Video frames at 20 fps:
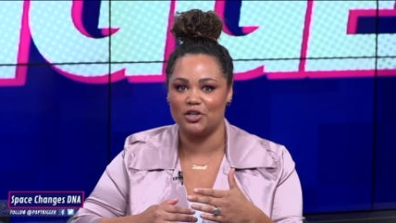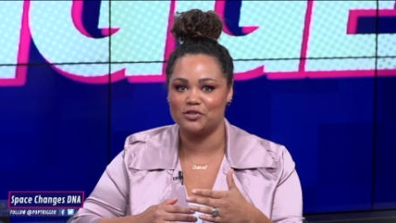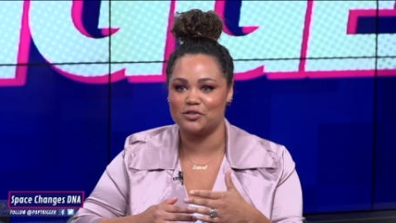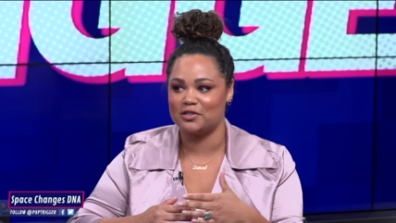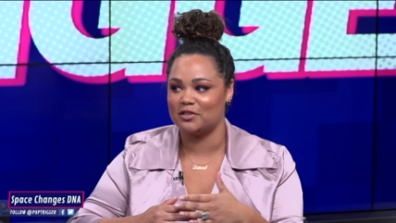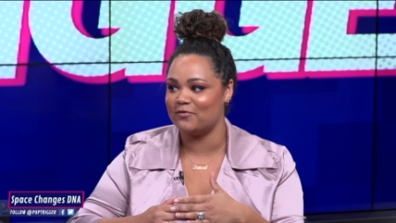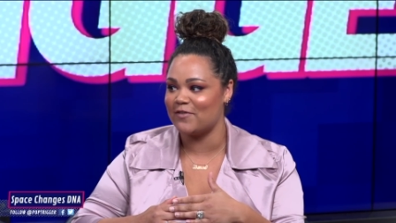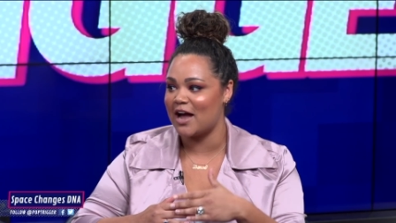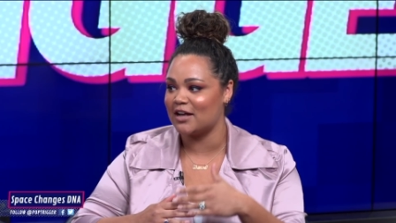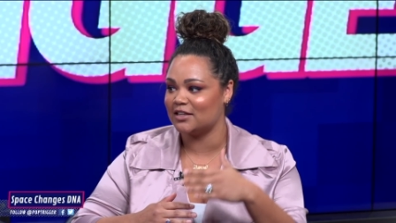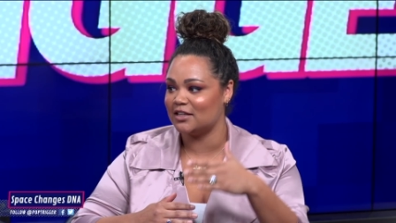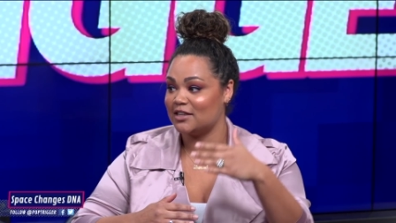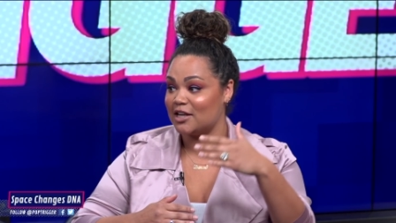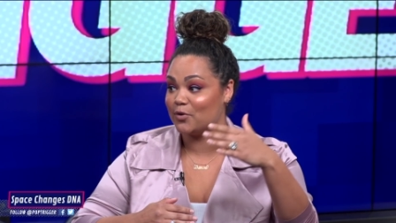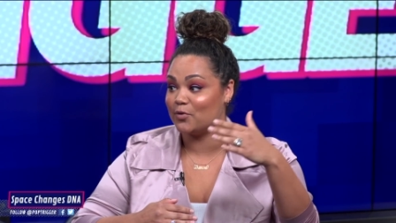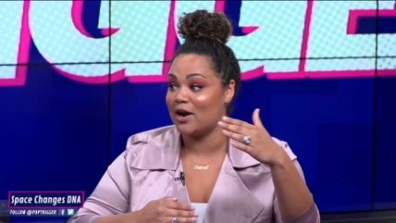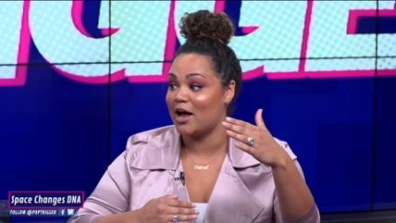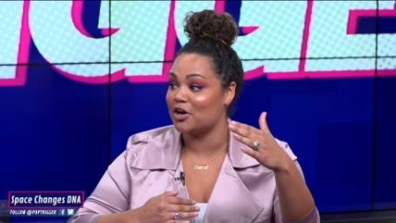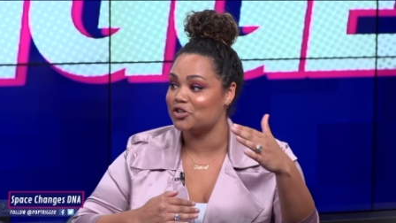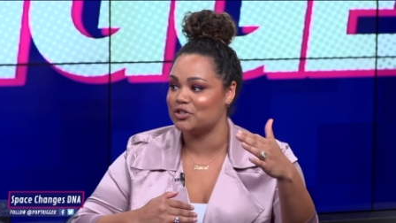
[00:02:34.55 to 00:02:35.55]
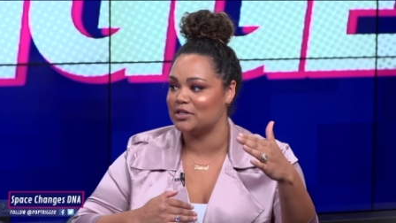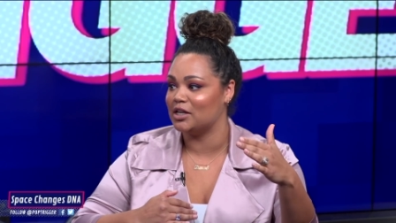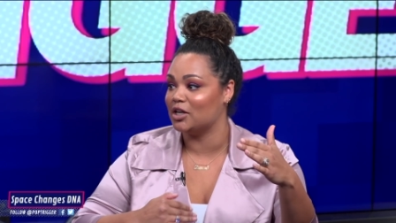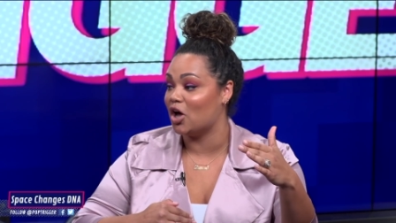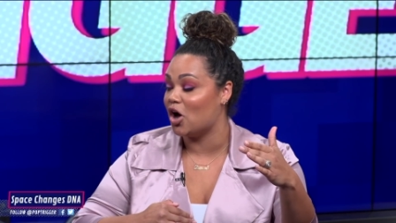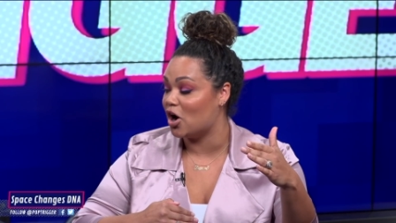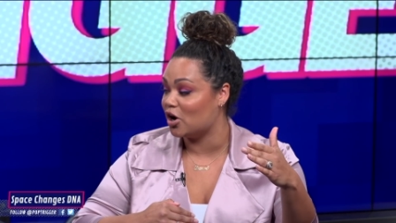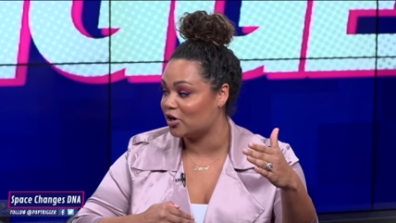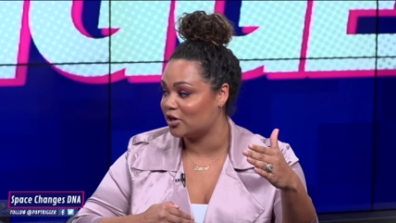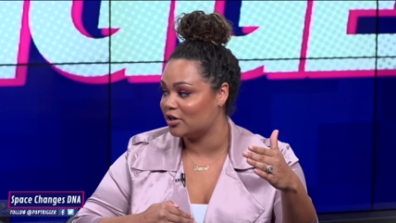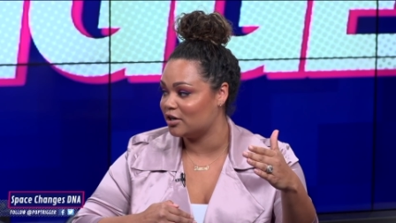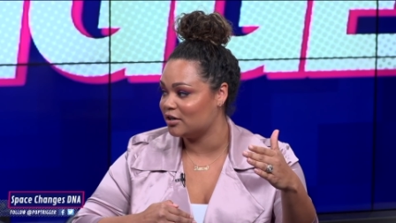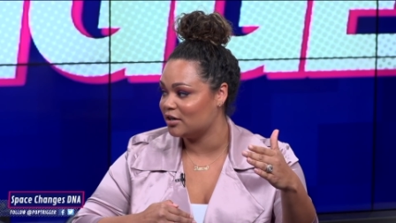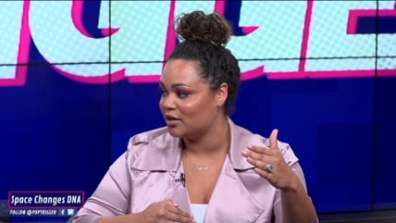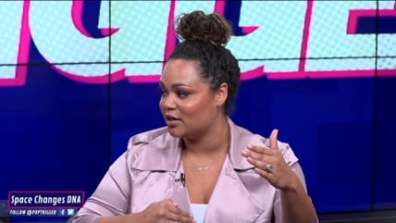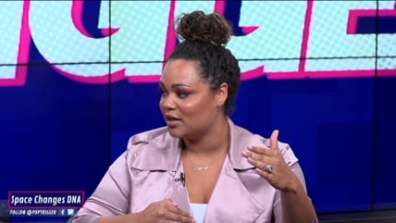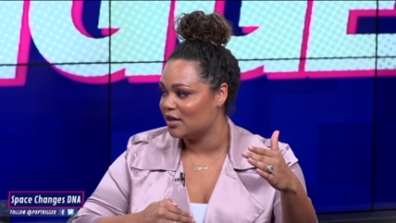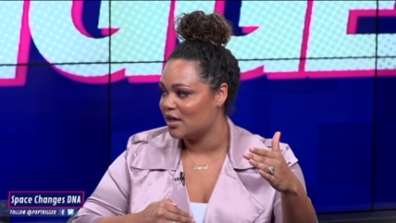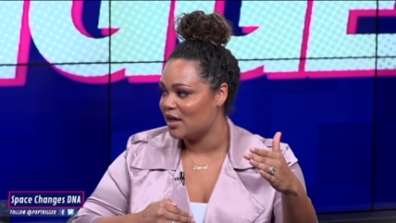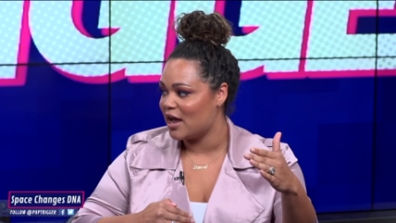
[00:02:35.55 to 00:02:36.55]
So the fact that they were actually longer
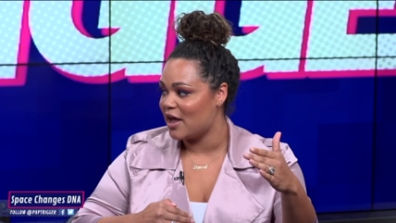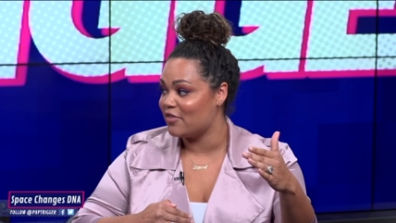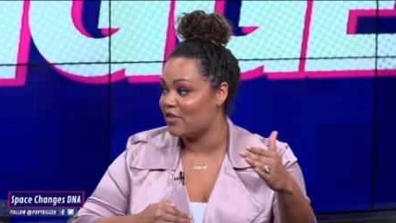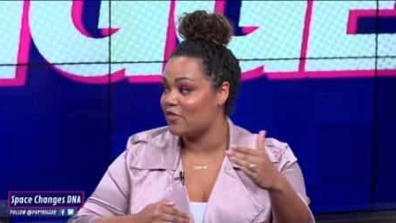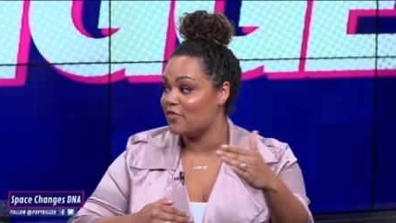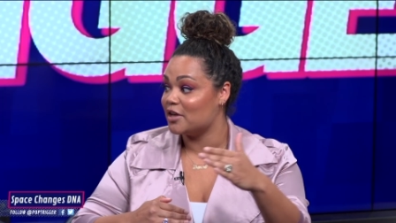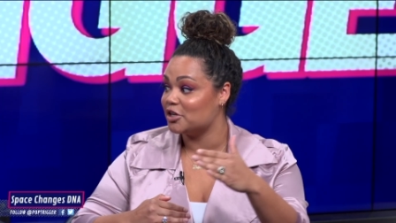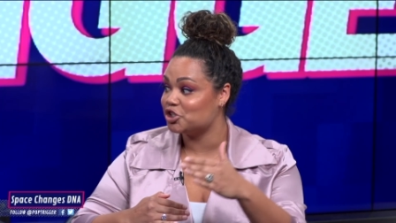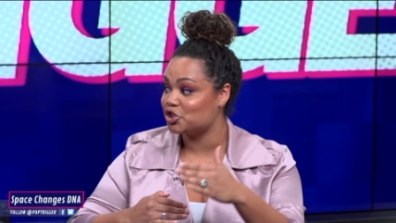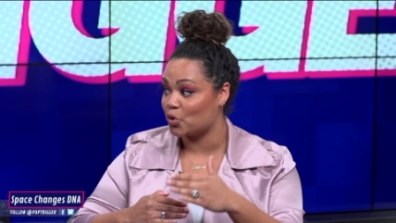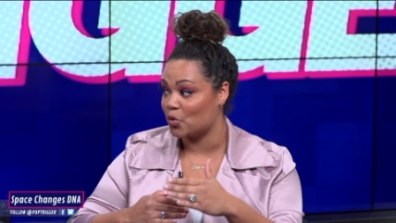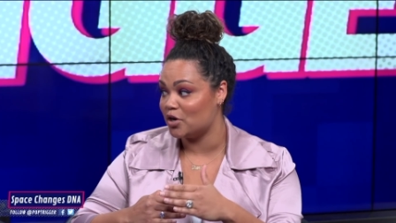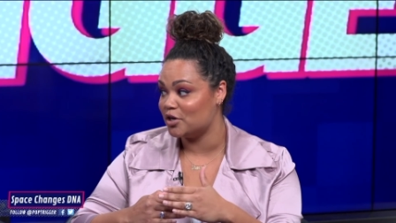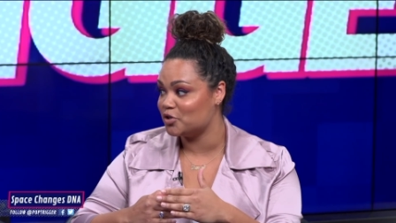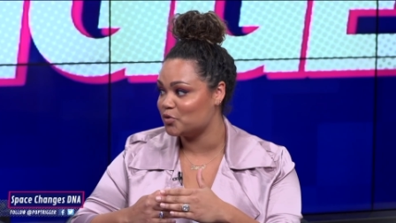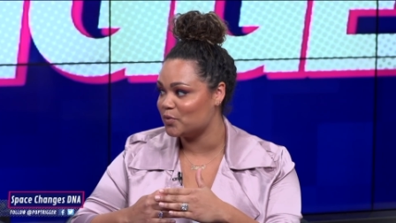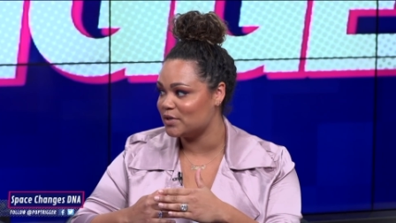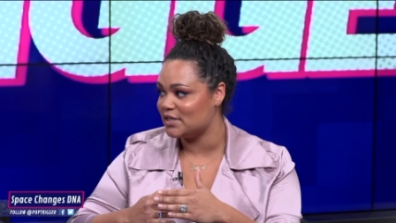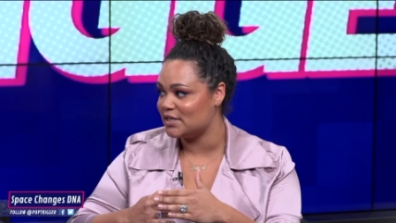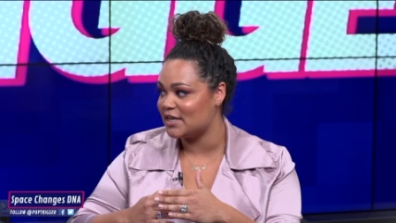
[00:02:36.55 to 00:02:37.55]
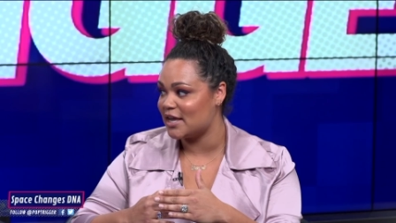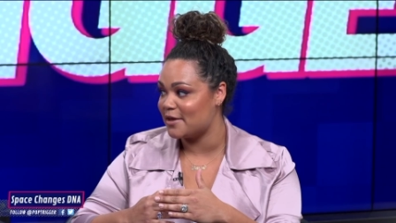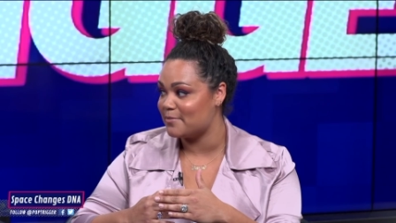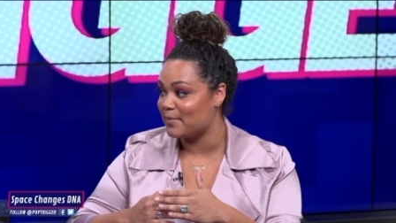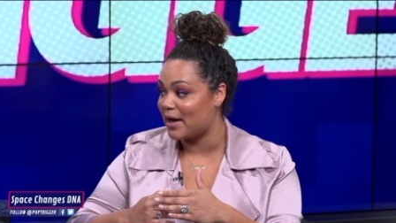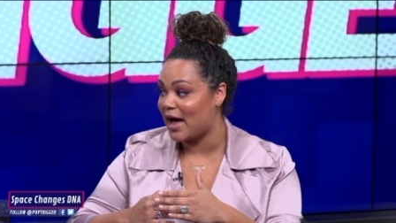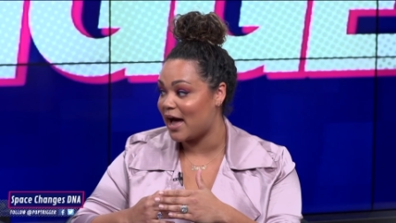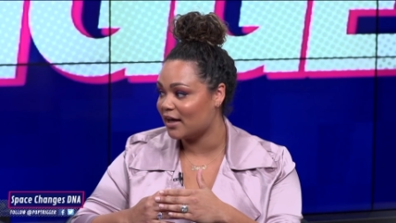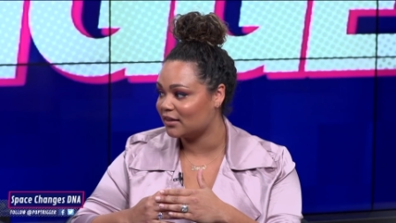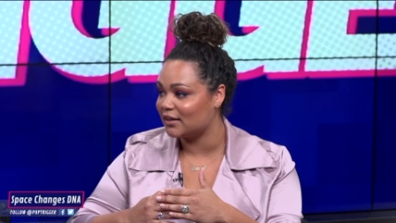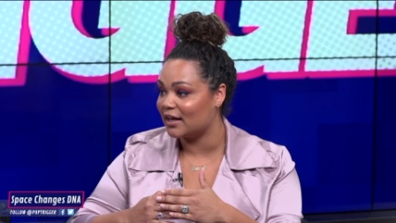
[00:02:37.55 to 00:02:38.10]
and then they shortened when he came back.